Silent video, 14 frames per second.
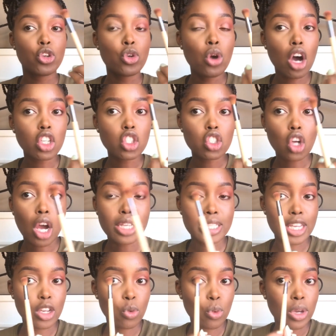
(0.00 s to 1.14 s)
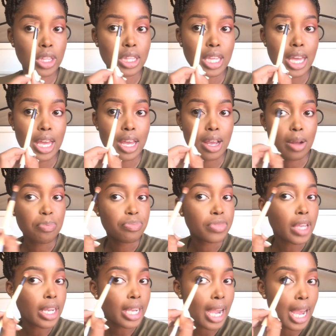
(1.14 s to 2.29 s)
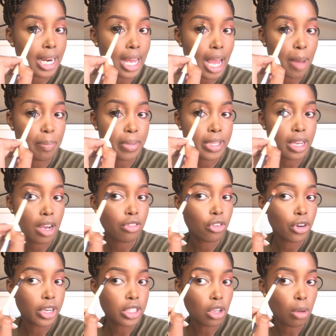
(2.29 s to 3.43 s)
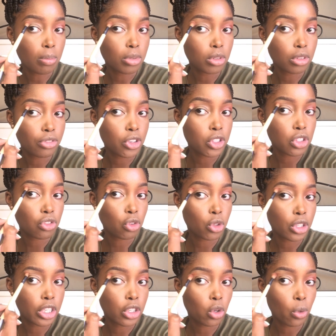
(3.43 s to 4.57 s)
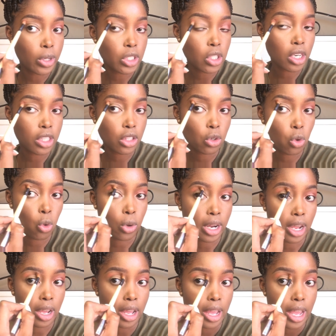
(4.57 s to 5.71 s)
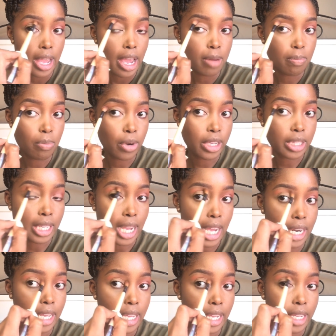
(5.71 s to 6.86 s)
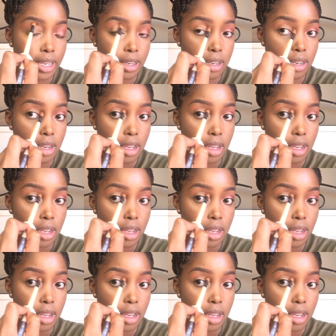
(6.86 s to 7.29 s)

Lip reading: you are starting with a color up here, for example, first of all, you need to always start at the corner and bring the color in.